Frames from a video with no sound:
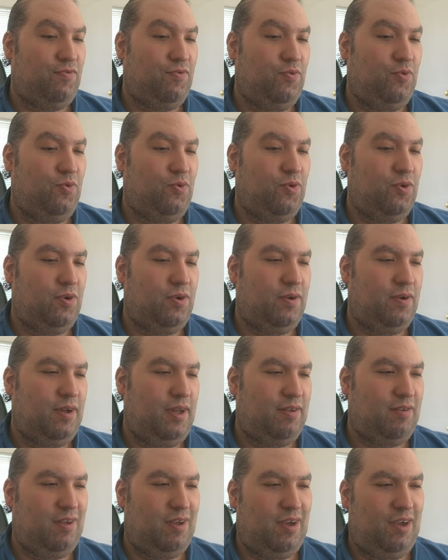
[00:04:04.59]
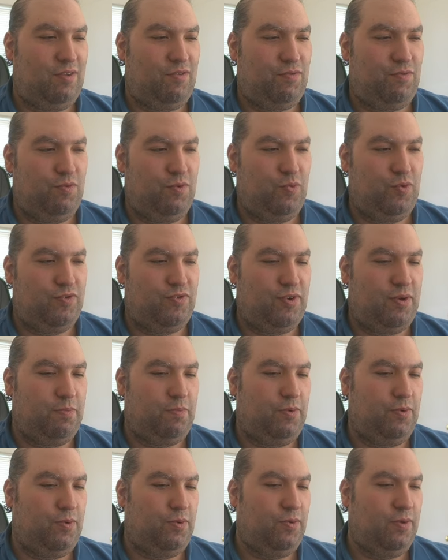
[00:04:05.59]
h4, I think h4 was a
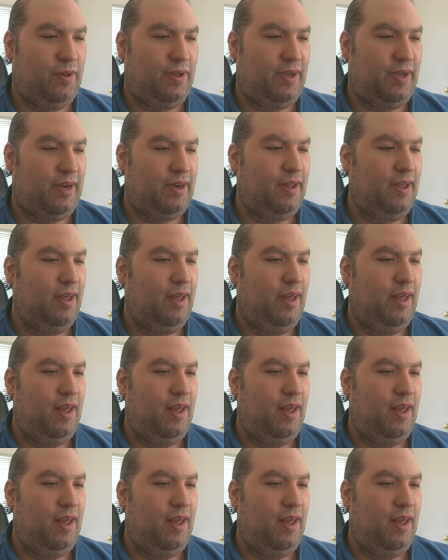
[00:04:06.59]
computer line.